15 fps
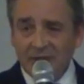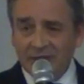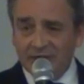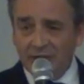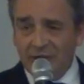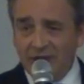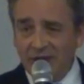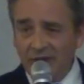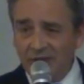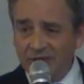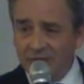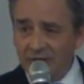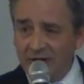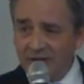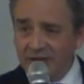So he goes
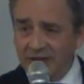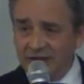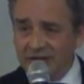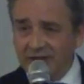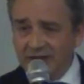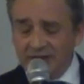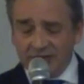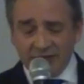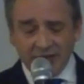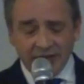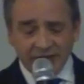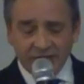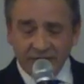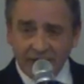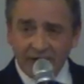to one of these things and
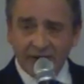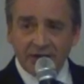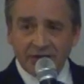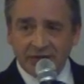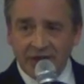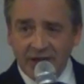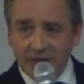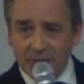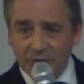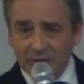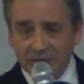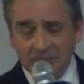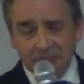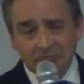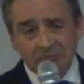he's sitting at a table,